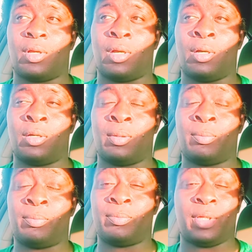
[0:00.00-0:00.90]

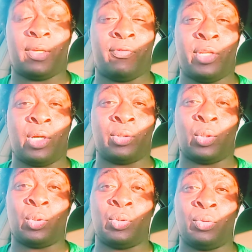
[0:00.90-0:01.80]
If you don't
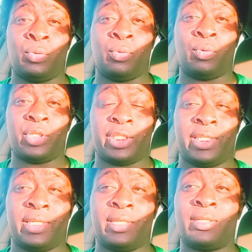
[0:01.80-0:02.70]
know who
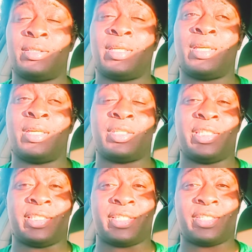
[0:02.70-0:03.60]
she is,
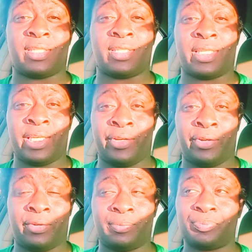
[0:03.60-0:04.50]
she's a singer,